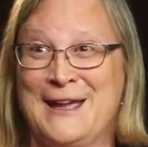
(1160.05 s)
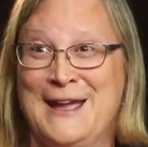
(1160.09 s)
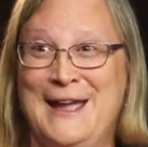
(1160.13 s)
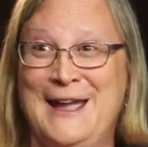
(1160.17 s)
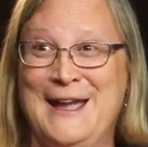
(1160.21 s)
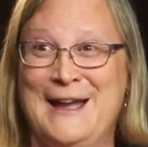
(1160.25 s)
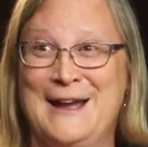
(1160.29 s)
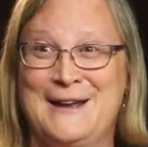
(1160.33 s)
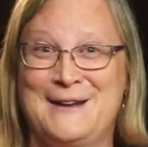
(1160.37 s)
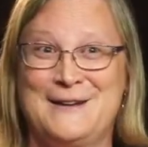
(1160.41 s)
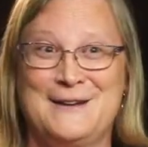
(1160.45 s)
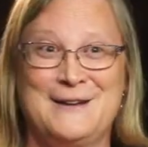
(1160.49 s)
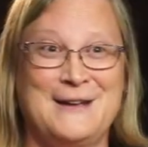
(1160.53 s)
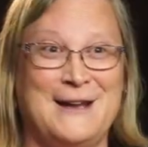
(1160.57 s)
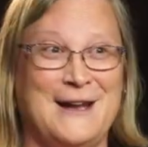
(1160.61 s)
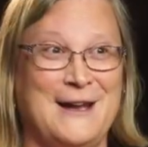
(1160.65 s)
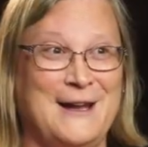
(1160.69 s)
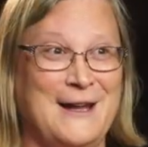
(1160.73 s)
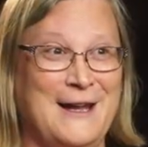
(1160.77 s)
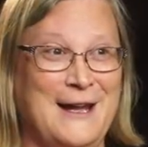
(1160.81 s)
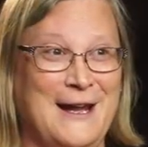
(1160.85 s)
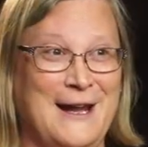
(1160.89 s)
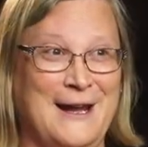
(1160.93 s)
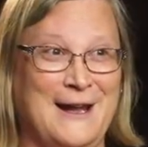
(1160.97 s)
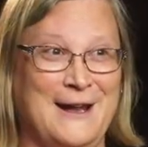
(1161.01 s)
And
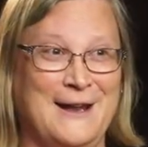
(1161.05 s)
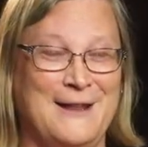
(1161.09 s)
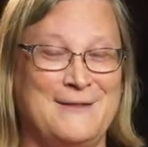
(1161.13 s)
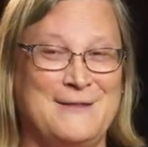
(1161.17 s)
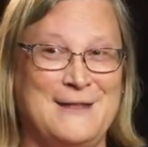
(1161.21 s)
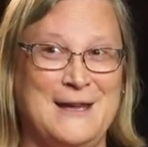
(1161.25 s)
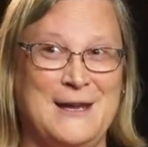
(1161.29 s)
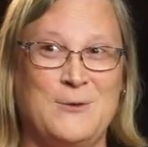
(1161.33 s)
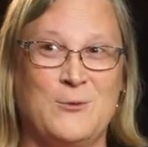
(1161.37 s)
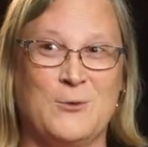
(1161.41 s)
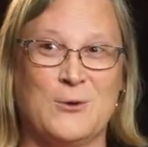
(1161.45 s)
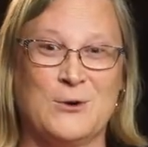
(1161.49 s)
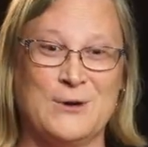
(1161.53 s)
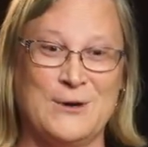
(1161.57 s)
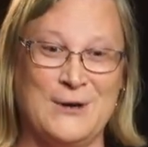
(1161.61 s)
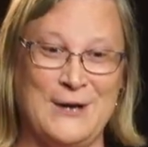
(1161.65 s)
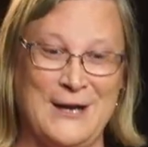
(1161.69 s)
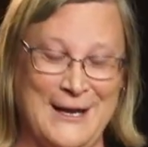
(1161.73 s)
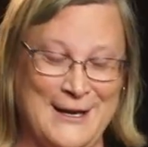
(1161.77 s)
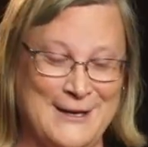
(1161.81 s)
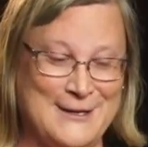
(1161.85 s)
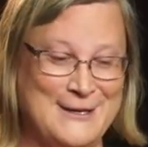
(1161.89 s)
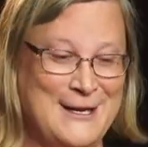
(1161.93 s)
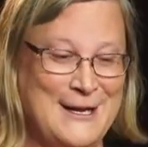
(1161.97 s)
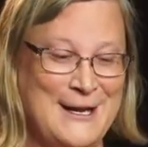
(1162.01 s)
they were
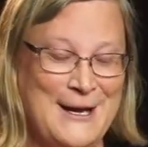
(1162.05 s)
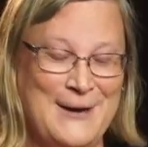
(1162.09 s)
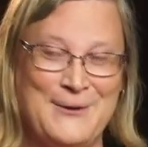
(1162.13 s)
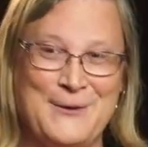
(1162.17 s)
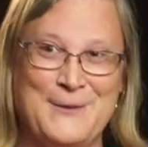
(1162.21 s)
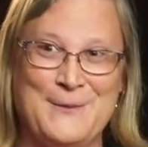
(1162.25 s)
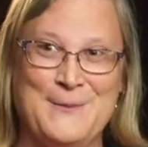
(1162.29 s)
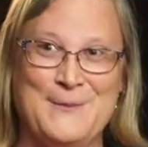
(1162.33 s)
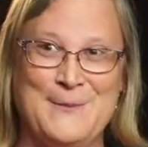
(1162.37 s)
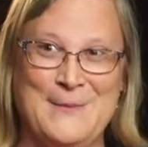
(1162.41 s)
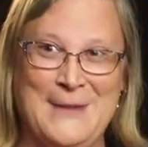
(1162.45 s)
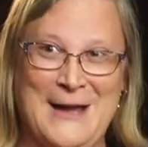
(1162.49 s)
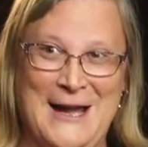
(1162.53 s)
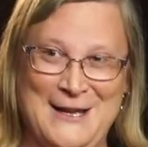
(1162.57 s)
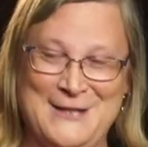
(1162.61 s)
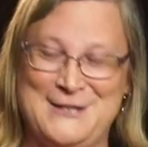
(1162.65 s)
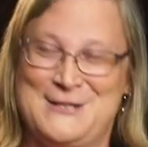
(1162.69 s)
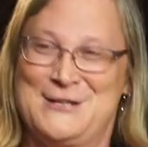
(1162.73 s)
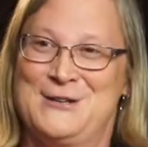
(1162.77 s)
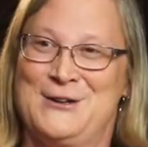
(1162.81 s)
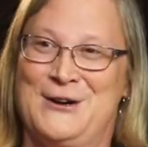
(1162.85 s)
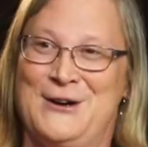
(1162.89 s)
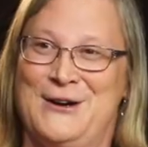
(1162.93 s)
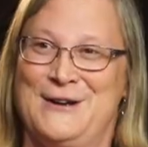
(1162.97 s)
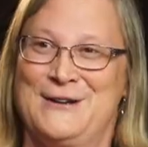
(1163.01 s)
handing out
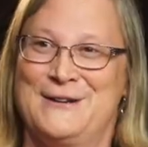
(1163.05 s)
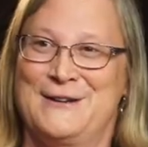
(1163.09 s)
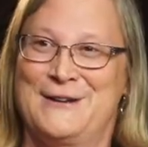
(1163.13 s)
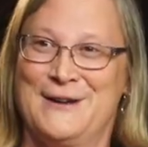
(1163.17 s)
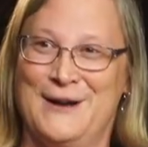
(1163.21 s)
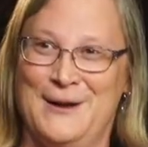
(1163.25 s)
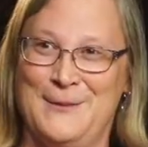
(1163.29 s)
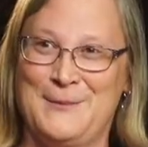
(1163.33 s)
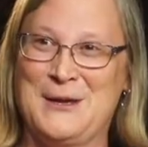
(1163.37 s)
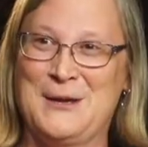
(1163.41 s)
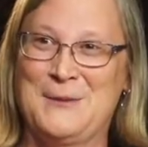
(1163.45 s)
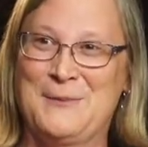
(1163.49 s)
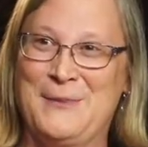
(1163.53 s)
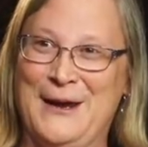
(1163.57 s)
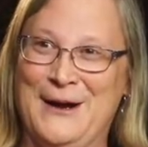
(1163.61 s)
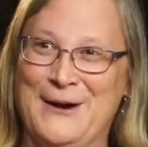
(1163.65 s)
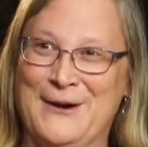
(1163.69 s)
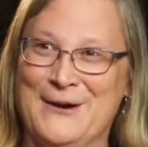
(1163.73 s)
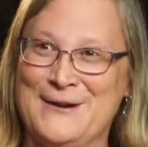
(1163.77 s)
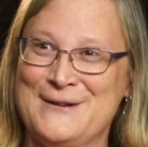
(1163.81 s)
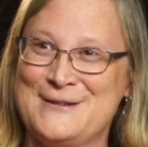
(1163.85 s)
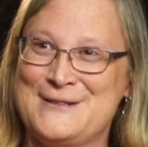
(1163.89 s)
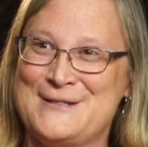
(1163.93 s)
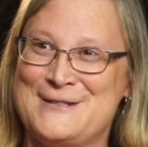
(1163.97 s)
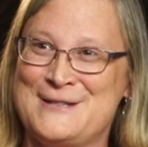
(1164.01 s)
mastodon gummy
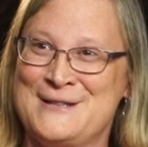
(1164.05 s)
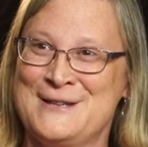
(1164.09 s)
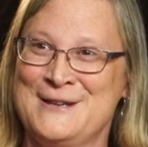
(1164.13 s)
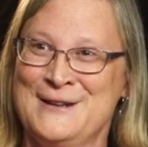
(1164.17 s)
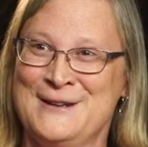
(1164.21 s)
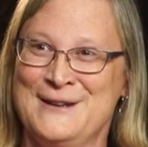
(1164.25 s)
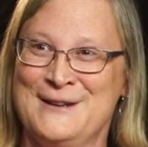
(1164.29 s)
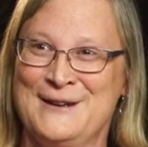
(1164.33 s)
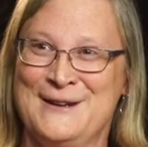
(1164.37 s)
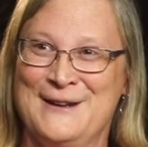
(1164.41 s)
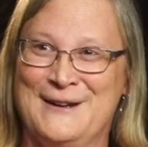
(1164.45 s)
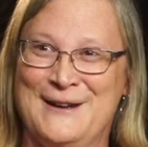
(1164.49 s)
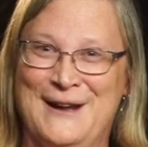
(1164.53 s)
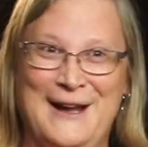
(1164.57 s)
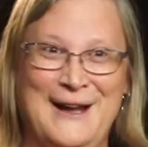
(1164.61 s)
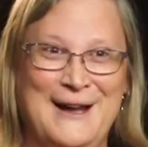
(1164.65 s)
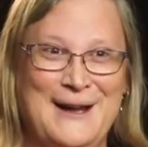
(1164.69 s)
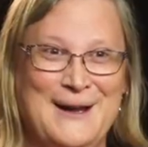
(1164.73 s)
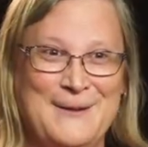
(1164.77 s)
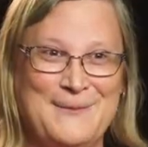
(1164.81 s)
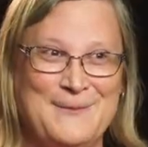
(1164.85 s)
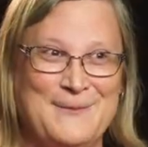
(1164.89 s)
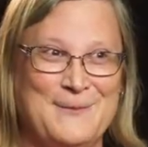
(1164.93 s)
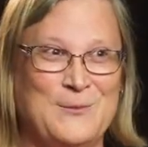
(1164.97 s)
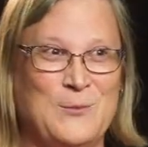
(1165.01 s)
bears
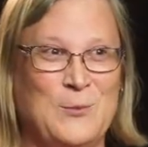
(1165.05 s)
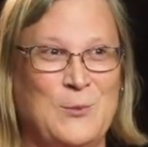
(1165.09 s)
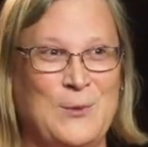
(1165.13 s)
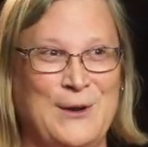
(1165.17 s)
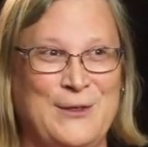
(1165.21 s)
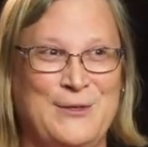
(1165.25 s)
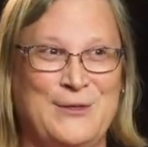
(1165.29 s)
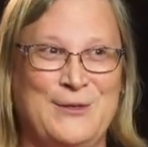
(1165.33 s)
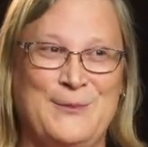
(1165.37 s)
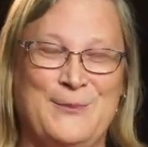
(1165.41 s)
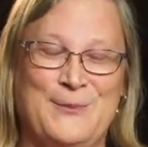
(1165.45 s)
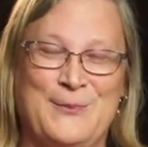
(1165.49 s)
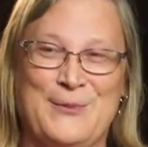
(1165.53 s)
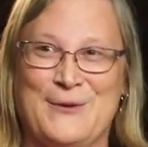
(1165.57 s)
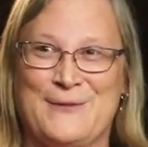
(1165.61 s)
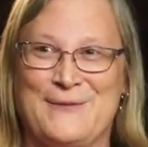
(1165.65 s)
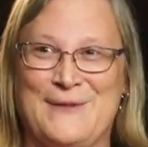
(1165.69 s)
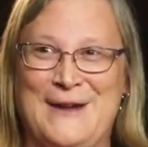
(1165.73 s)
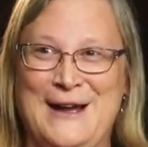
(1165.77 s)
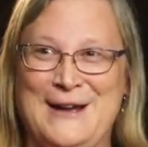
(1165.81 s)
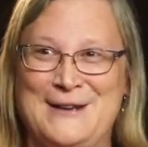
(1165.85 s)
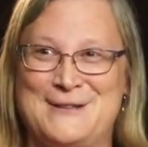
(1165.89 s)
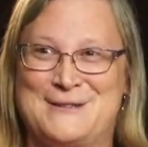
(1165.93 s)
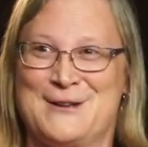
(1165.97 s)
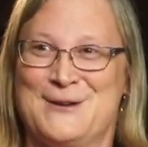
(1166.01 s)
with the
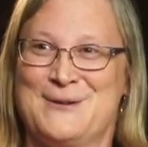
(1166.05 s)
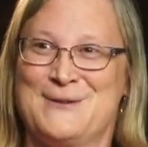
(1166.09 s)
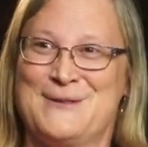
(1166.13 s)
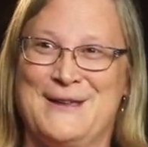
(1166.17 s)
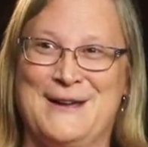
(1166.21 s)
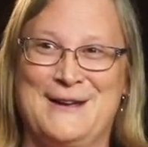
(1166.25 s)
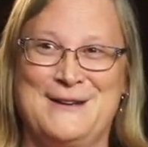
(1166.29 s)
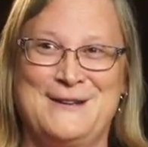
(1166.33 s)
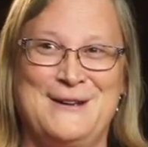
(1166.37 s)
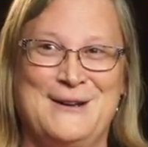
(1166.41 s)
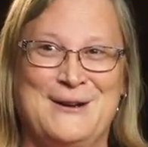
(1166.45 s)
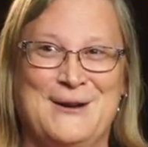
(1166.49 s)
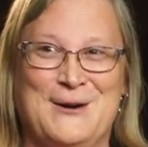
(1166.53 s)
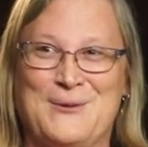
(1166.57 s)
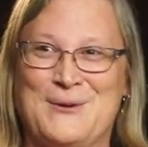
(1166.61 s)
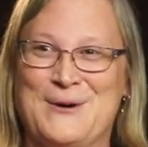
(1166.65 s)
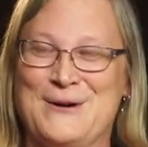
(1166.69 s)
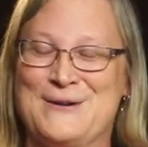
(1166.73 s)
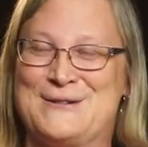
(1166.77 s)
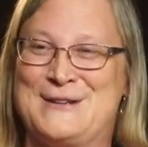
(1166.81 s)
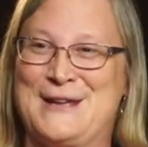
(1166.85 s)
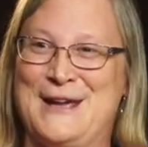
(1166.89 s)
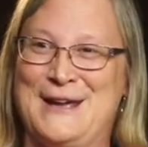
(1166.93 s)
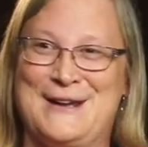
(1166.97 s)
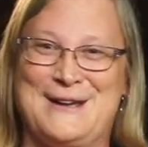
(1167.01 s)
proviso that, you know,
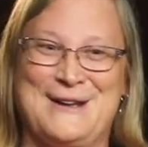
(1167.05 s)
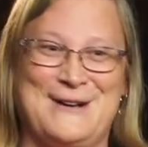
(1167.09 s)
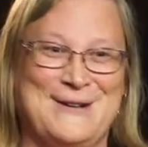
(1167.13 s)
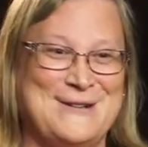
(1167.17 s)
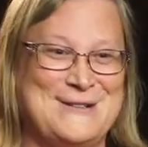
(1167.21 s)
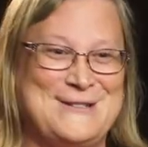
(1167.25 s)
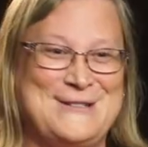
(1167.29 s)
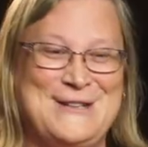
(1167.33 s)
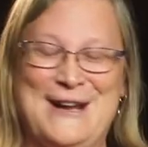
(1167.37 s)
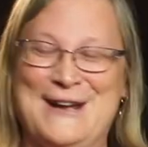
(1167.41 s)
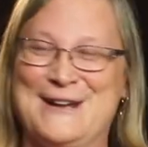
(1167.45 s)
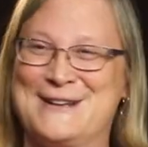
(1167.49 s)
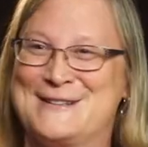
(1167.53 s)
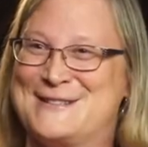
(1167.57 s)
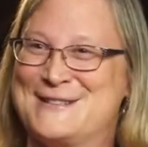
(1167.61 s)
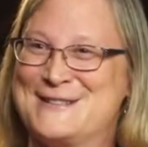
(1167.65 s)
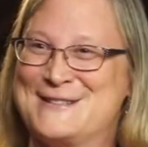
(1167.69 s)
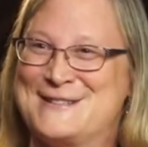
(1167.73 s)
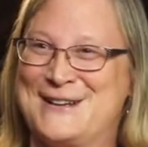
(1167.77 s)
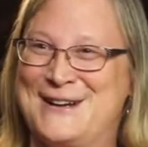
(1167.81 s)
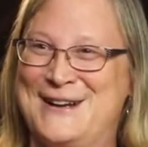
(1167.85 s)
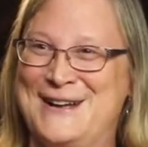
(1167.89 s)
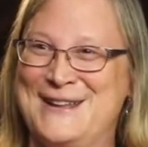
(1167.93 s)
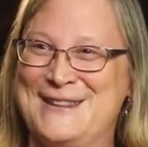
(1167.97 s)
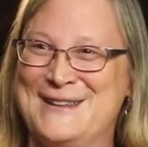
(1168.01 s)
we're taking our
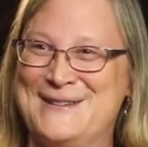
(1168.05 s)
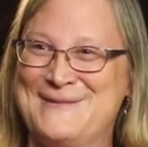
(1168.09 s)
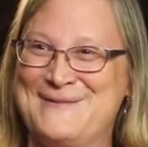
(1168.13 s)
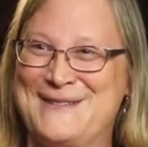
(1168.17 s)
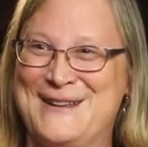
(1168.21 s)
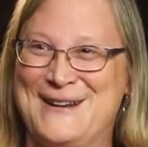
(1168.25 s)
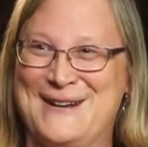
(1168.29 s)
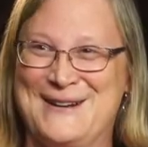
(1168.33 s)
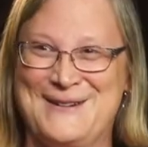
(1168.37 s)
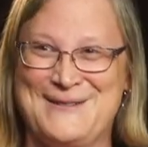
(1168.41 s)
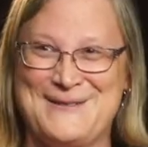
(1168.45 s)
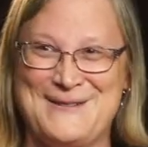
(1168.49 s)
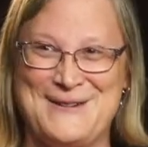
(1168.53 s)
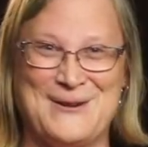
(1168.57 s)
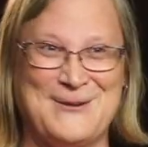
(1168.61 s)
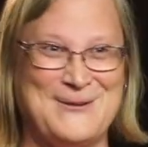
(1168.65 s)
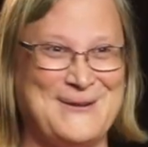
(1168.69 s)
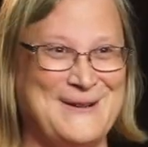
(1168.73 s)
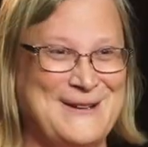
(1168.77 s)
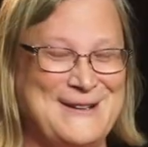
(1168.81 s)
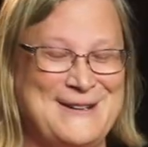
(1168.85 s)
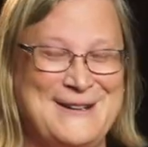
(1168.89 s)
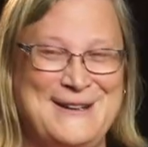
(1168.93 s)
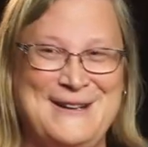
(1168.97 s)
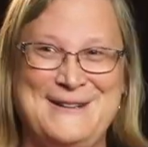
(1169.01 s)
chances on them. You know, no
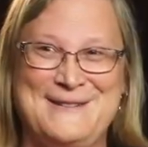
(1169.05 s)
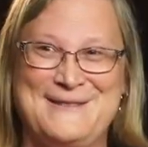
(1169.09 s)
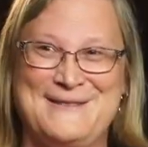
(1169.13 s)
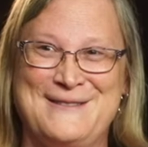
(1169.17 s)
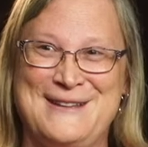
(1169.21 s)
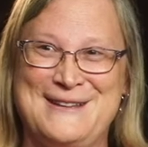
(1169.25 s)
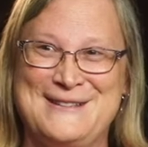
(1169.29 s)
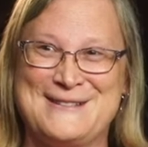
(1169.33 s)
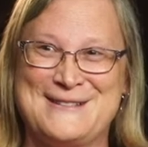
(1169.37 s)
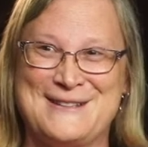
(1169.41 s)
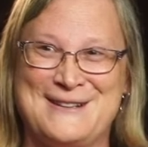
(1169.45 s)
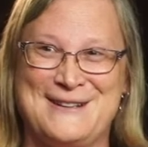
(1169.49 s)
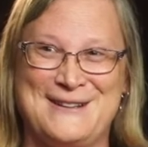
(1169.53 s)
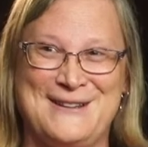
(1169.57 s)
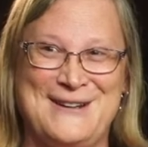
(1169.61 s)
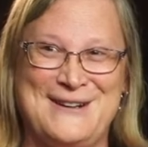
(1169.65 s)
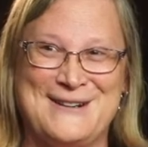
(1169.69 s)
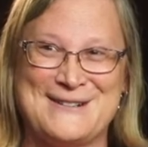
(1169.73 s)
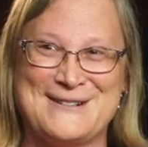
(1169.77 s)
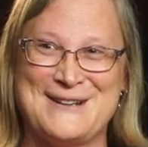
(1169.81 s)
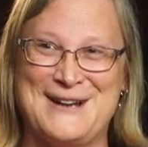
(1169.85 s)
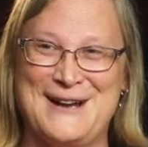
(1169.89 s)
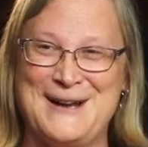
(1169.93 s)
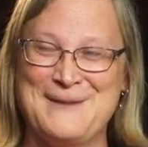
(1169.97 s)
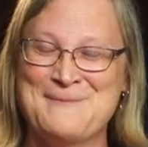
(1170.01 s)
one had eaten these in a
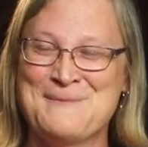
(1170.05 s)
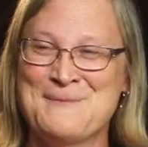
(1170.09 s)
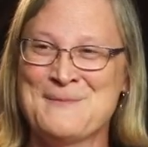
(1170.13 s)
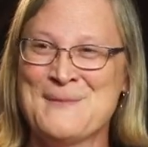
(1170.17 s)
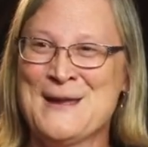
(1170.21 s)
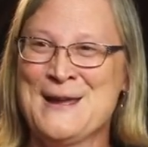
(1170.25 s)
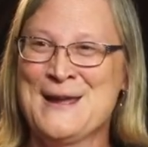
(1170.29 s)
long time.